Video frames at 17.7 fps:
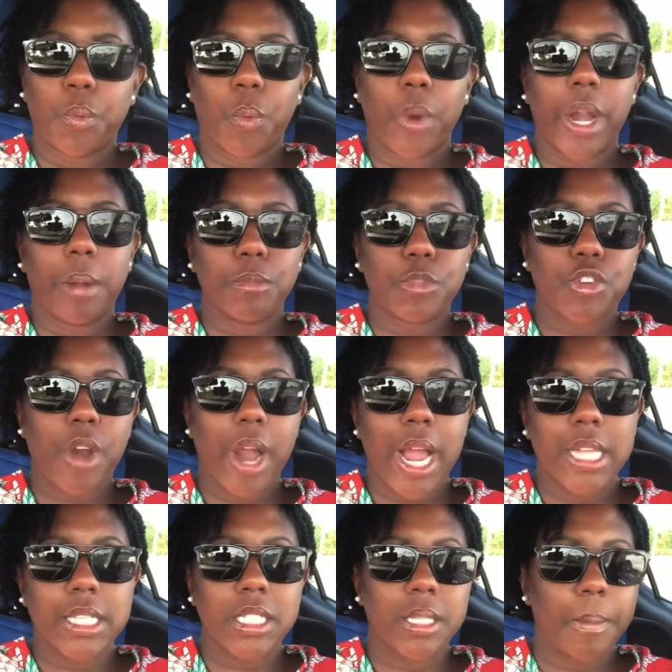where I'm
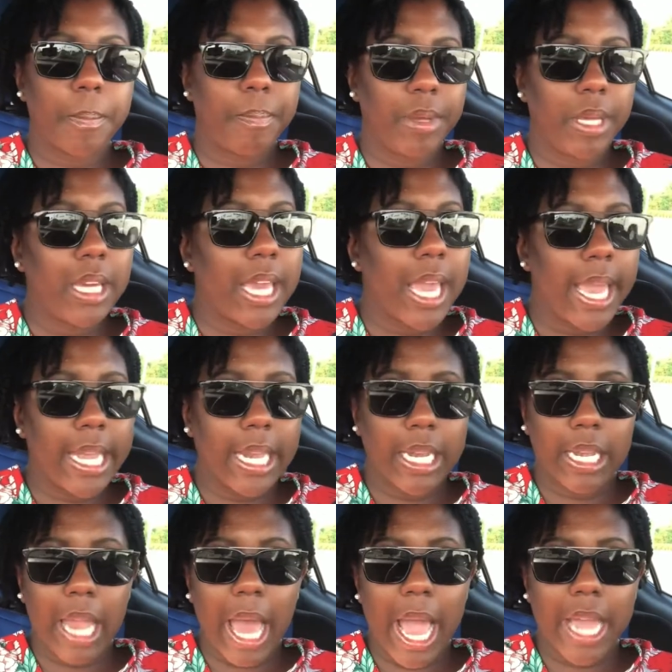trying to be at
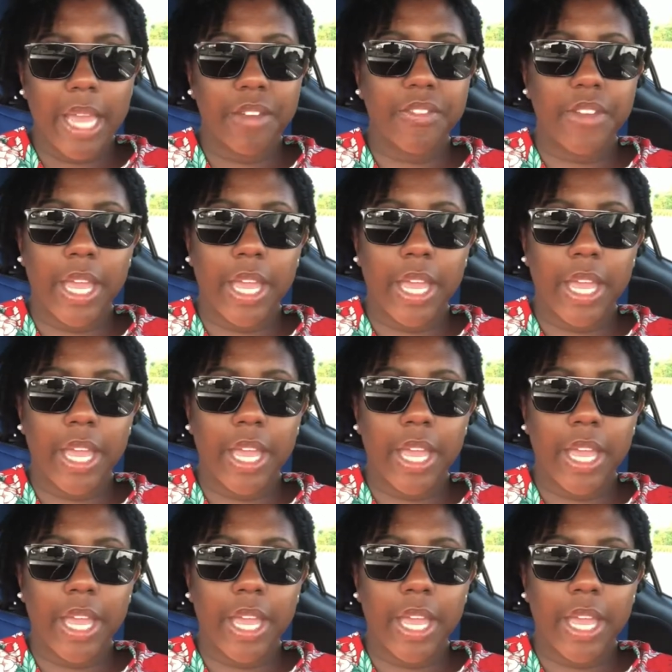in life.